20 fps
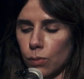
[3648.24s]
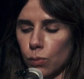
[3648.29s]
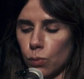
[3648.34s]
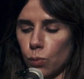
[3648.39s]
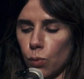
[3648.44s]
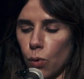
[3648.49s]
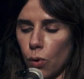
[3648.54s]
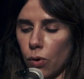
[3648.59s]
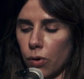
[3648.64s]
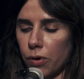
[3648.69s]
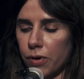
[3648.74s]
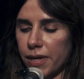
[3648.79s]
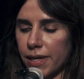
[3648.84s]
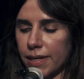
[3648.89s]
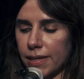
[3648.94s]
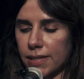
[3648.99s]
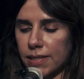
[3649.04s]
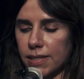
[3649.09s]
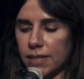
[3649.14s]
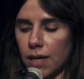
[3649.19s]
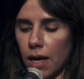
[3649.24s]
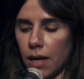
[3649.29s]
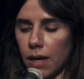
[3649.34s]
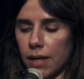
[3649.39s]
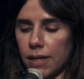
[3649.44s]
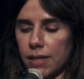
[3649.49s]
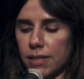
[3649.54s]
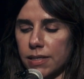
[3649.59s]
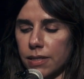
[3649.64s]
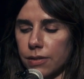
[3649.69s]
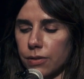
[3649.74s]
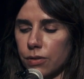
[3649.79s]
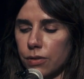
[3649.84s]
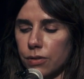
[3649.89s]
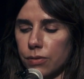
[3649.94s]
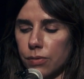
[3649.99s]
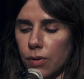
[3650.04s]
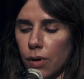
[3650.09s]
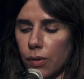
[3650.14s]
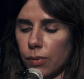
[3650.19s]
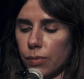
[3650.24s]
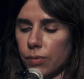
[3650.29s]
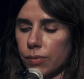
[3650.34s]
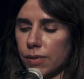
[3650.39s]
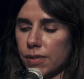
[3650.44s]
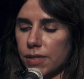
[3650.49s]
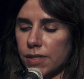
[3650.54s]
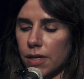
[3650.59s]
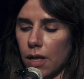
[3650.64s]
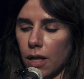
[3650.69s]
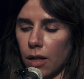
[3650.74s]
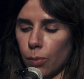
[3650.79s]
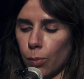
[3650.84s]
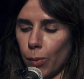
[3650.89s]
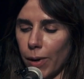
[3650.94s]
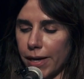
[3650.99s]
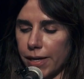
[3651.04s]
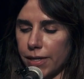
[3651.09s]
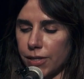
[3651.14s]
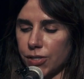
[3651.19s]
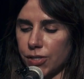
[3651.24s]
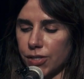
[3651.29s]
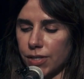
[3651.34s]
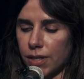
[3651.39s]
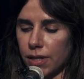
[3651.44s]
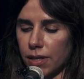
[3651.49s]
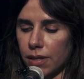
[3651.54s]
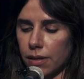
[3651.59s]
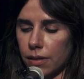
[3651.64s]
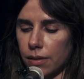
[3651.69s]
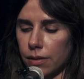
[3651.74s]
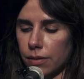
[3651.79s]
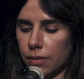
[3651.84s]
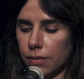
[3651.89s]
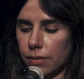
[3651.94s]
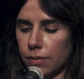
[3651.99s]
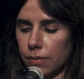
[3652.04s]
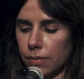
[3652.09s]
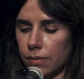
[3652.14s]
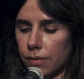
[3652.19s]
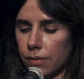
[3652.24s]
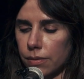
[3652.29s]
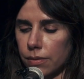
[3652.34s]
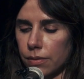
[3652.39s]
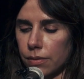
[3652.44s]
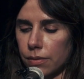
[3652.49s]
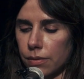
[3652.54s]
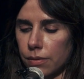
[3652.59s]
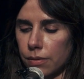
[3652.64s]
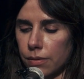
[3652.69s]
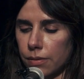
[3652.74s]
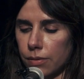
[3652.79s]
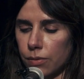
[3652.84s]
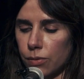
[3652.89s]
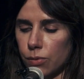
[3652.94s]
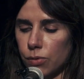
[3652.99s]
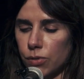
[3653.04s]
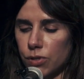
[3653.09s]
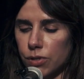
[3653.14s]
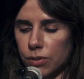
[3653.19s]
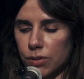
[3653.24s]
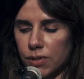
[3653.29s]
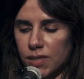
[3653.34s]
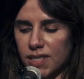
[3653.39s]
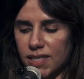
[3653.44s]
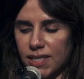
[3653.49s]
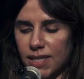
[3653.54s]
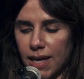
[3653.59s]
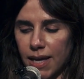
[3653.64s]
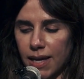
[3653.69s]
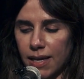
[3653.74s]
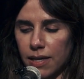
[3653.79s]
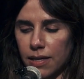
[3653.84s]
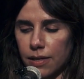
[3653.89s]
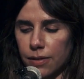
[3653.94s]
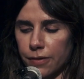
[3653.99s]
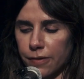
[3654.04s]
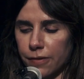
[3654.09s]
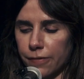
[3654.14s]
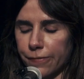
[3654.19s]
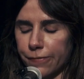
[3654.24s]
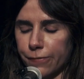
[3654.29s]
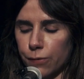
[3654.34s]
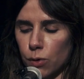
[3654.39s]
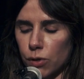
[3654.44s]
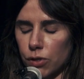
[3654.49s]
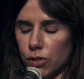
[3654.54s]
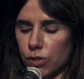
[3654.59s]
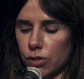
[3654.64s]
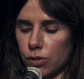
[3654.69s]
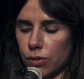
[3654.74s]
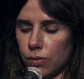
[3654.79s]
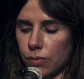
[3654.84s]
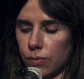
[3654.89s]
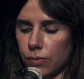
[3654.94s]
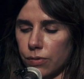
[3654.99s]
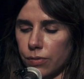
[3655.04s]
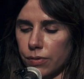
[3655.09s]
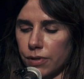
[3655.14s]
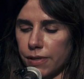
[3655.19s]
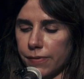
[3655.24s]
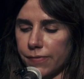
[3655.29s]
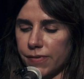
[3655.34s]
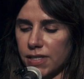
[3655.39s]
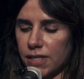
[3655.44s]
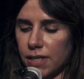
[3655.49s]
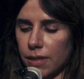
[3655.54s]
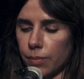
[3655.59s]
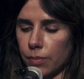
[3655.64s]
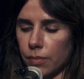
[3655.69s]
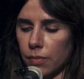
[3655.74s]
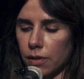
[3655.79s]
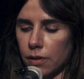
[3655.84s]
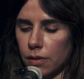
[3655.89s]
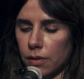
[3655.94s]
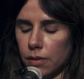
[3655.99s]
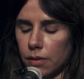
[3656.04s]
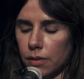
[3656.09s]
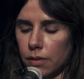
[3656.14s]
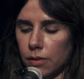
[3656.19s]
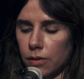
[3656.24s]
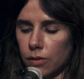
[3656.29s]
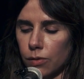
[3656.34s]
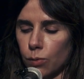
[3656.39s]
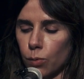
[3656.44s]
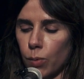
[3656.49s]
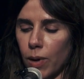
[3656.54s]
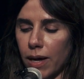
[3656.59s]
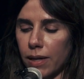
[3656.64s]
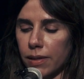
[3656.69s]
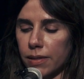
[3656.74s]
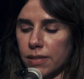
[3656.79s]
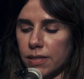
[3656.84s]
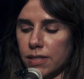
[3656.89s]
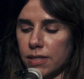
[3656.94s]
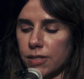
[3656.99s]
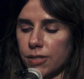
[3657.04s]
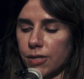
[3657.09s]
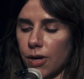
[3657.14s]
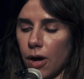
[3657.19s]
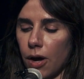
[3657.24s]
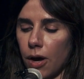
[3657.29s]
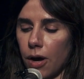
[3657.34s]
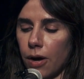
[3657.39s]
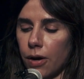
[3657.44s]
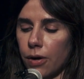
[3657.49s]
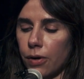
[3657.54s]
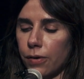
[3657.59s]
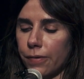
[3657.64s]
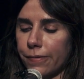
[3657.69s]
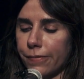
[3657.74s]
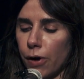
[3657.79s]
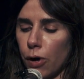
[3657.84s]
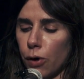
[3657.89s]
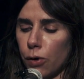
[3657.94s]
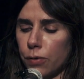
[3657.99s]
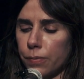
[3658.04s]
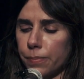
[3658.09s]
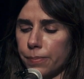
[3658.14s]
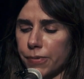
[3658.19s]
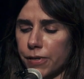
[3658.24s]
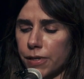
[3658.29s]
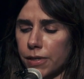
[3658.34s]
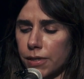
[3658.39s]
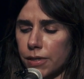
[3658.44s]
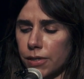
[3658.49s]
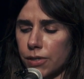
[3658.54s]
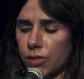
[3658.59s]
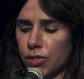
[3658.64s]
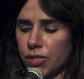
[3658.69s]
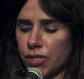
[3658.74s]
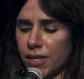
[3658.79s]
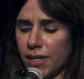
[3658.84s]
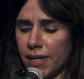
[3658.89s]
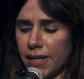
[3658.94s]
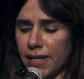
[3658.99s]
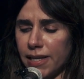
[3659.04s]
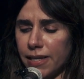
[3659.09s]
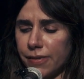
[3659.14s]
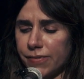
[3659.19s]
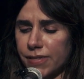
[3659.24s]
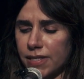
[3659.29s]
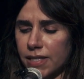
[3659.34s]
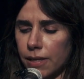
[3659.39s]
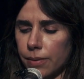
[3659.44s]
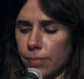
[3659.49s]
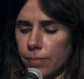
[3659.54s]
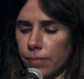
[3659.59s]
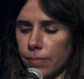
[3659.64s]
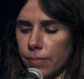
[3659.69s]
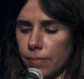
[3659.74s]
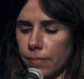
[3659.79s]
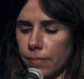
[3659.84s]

Warring sighs and groans I'll wage thee. Who shall say that fortune grieves him, while a star of hope she leaves him?